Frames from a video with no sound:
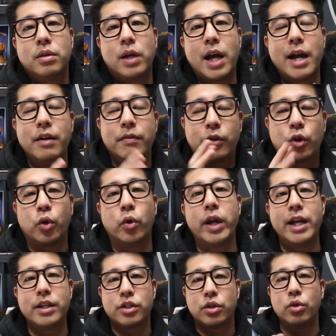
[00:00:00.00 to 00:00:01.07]
kind of
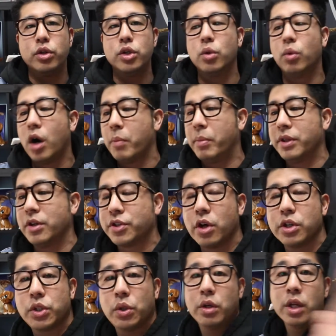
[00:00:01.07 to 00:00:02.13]
creates who you are. But there's
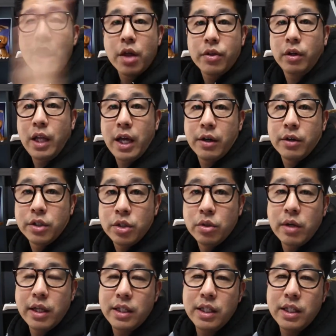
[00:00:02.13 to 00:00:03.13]
also another letter too at